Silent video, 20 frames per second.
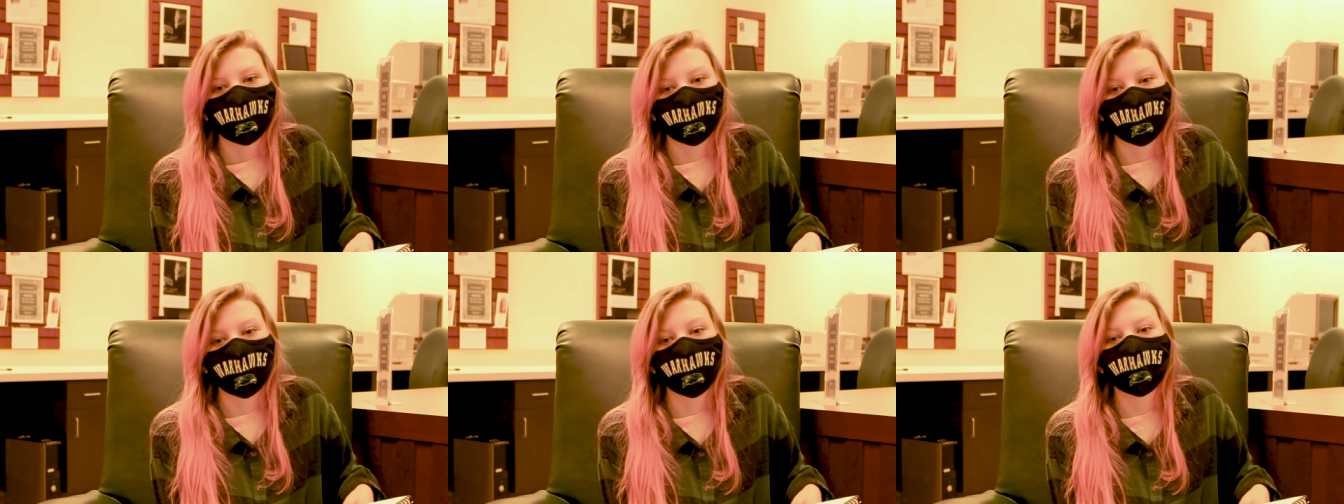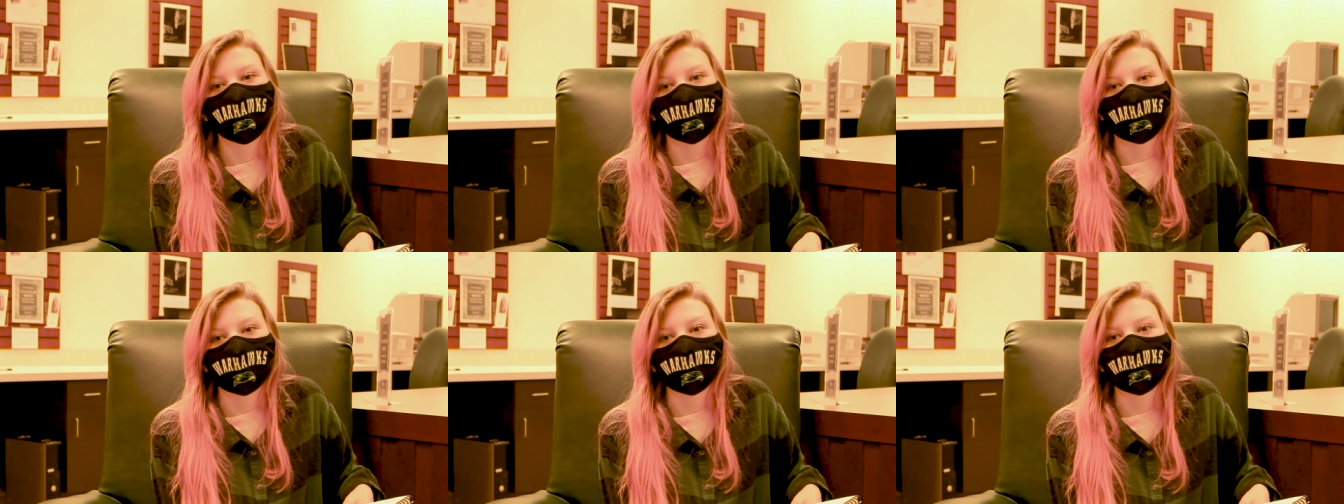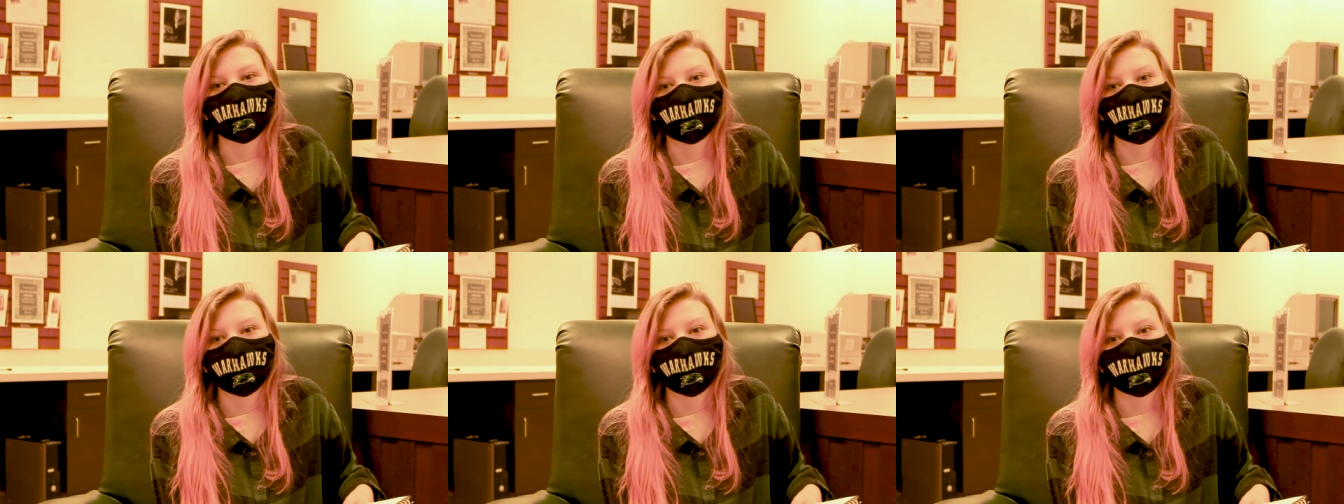no one
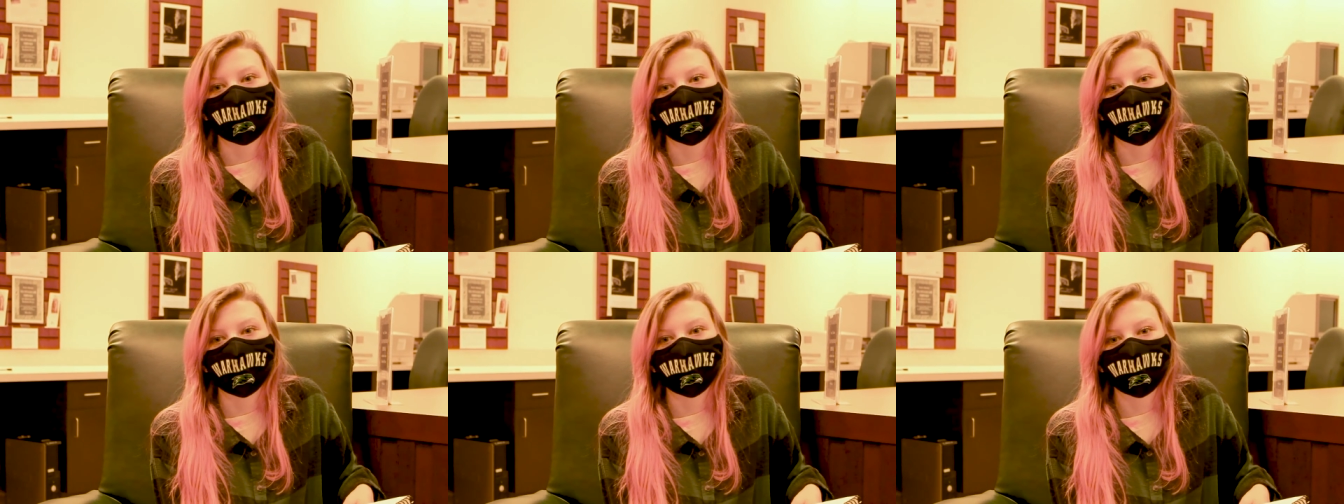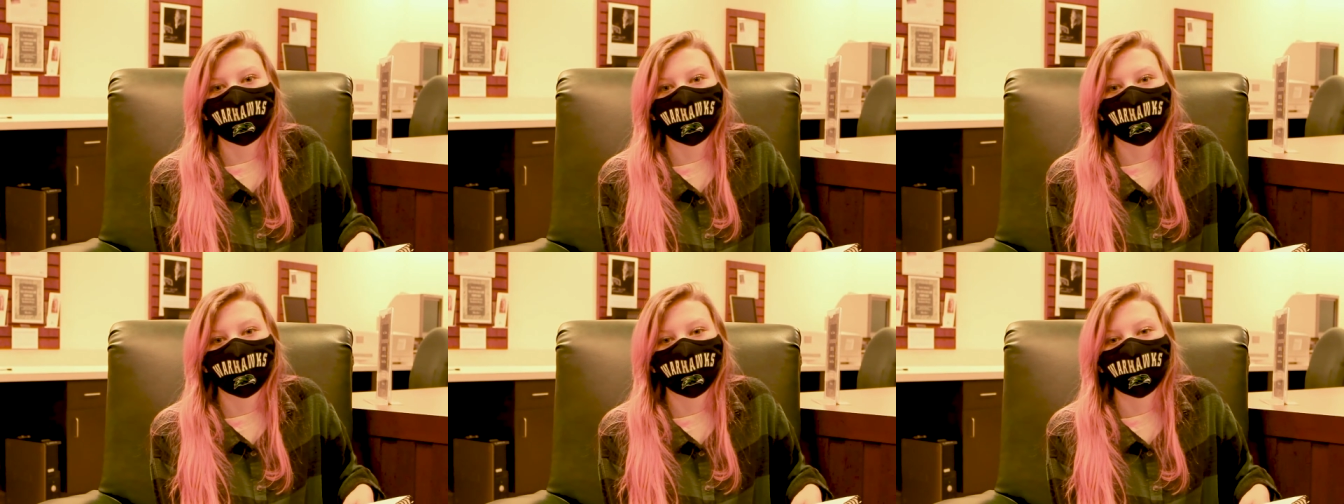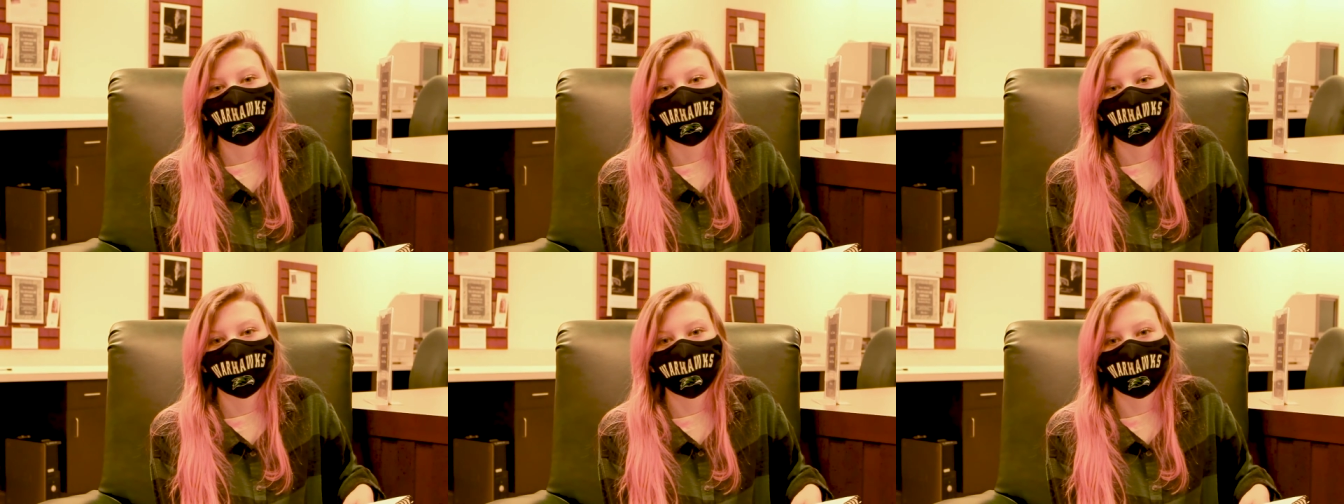is
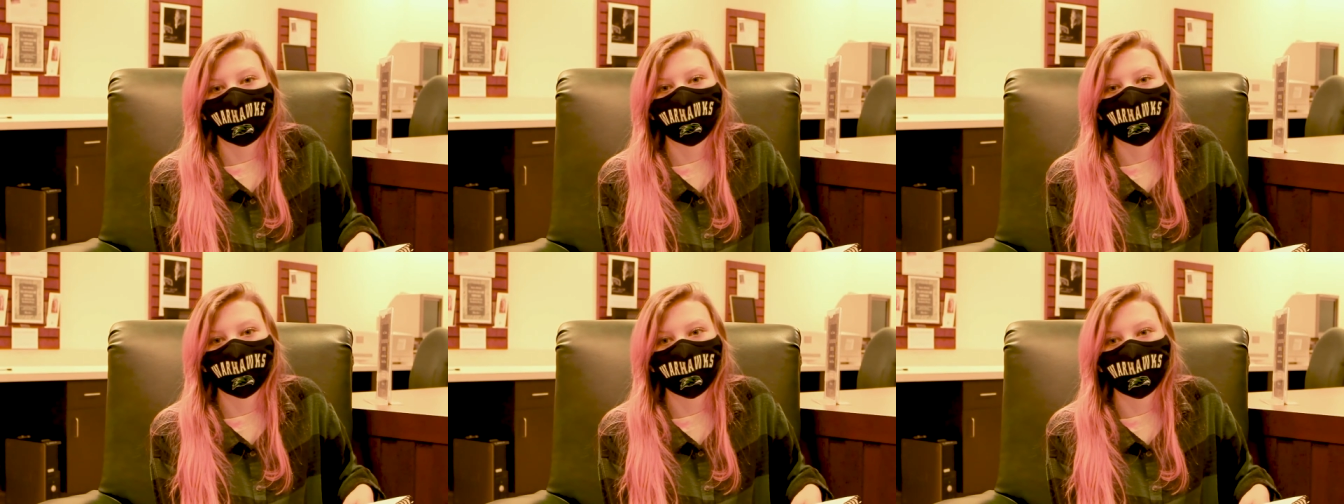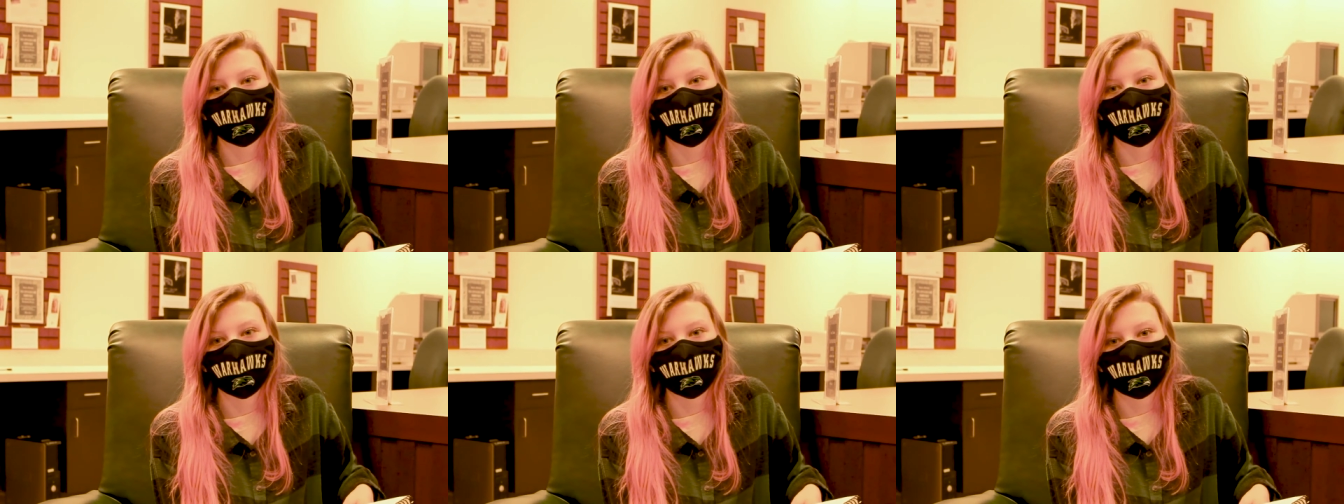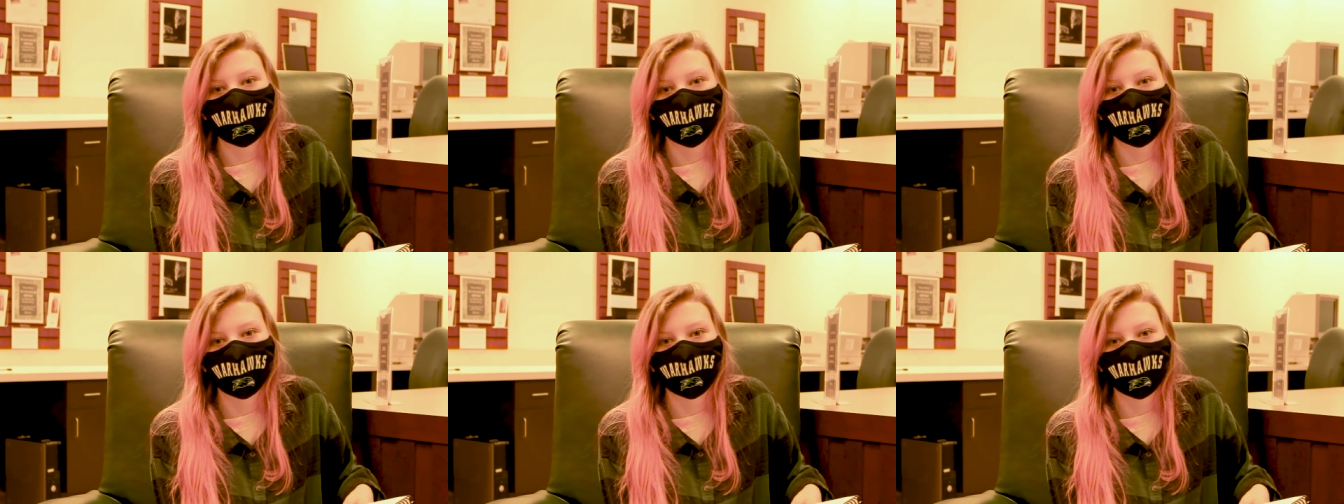safe from
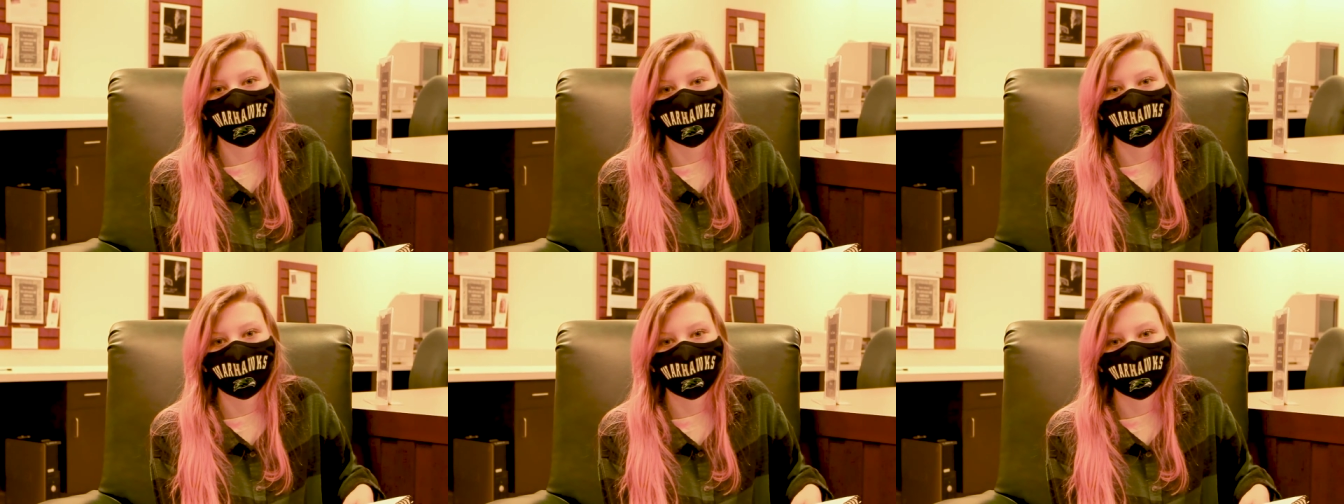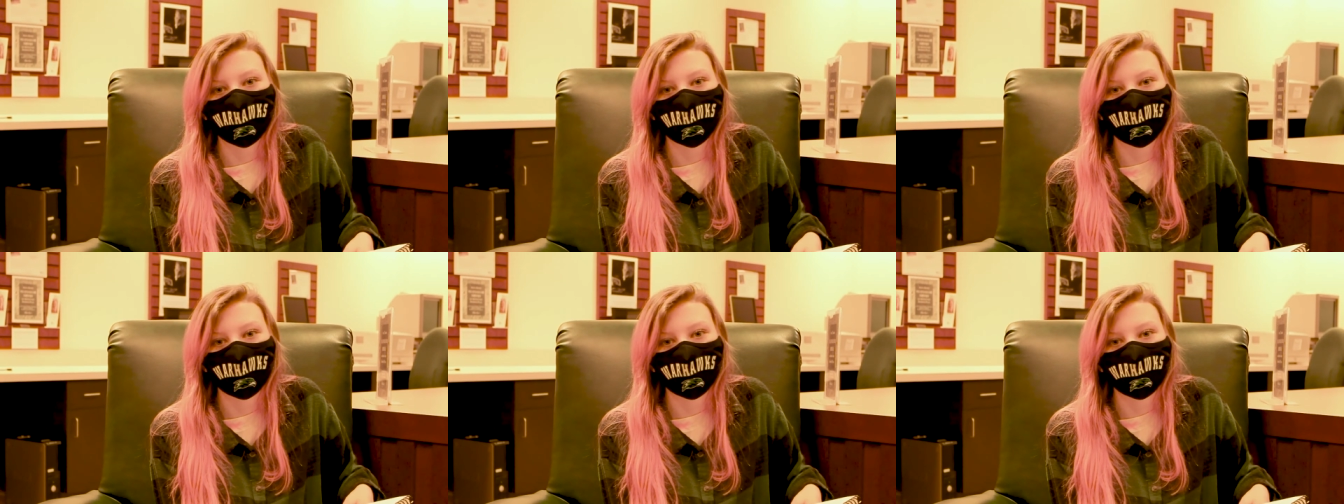this.